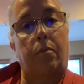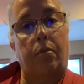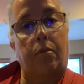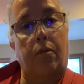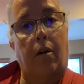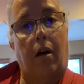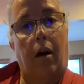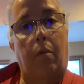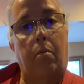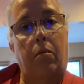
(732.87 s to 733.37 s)

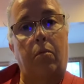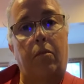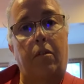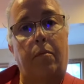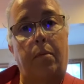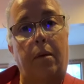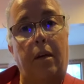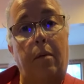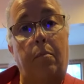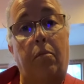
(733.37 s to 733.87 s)
problem with
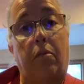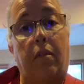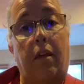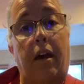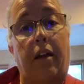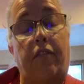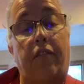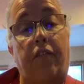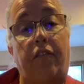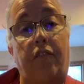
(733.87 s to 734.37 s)
people
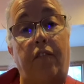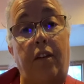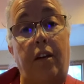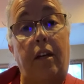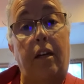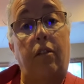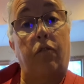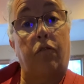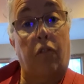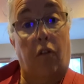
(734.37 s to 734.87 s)
that
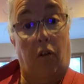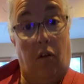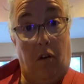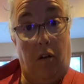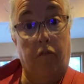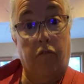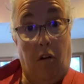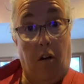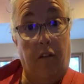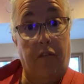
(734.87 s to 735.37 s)
feed
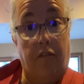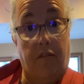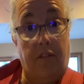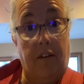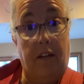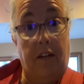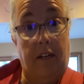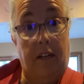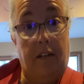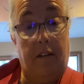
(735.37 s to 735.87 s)
raw
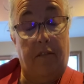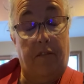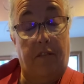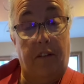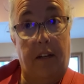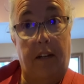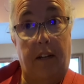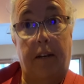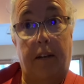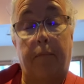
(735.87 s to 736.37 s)

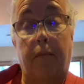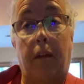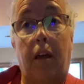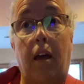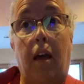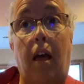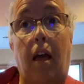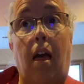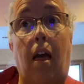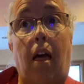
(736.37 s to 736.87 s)
feeding.
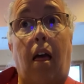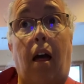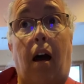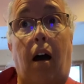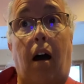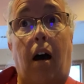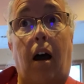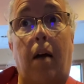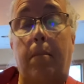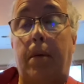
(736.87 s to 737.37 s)

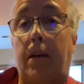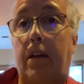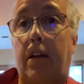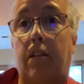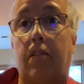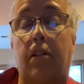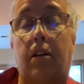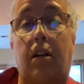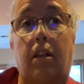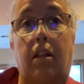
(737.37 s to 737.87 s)
I'm
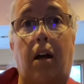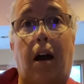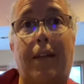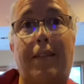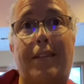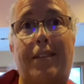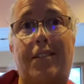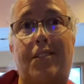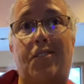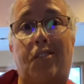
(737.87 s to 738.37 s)
hearing a lot
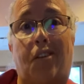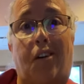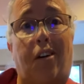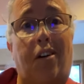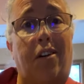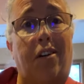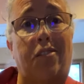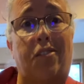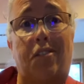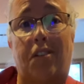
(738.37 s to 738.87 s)
that the
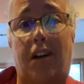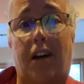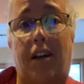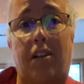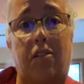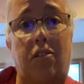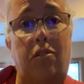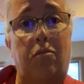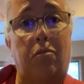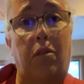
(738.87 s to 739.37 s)
dogs are
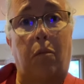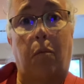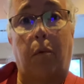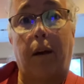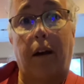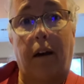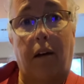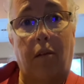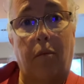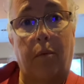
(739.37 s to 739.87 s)
not doing
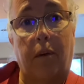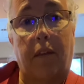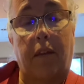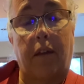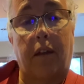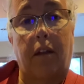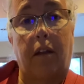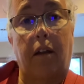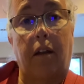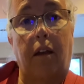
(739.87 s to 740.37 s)
well with
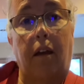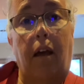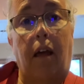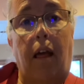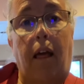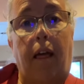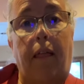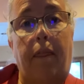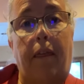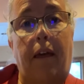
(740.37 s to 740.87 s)
it,
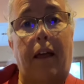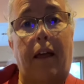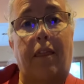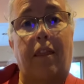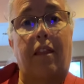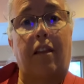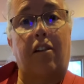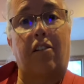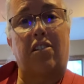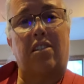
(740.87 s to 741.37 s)

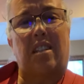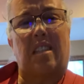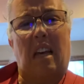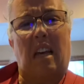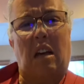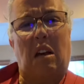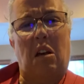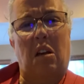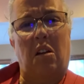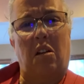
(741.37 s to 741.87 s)
because it's
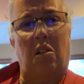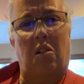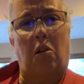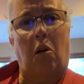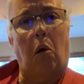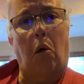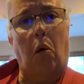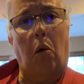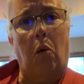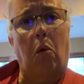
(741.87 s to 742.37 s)
like
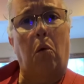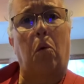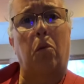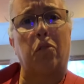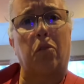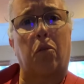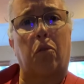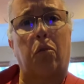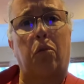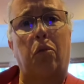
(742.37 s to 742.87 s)
cold
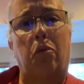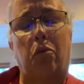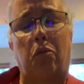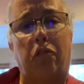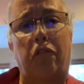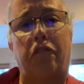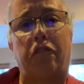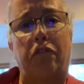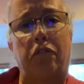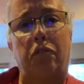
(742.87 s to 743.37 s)
or cool
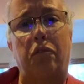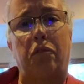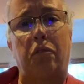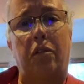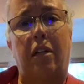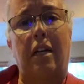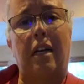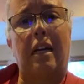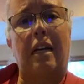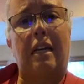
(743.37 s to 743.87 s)

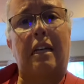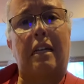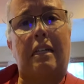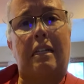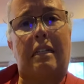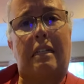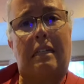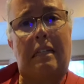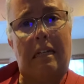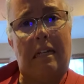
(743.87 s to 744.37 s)
food
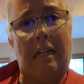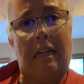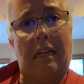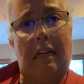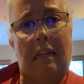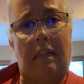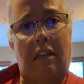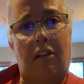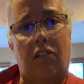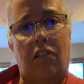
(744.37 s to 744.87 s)
sitting
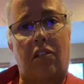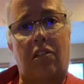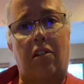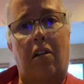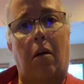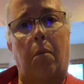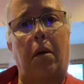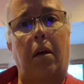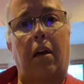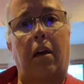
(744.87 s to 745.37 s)
in their
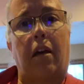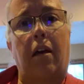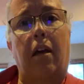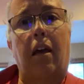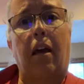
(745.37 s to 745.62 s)
stomach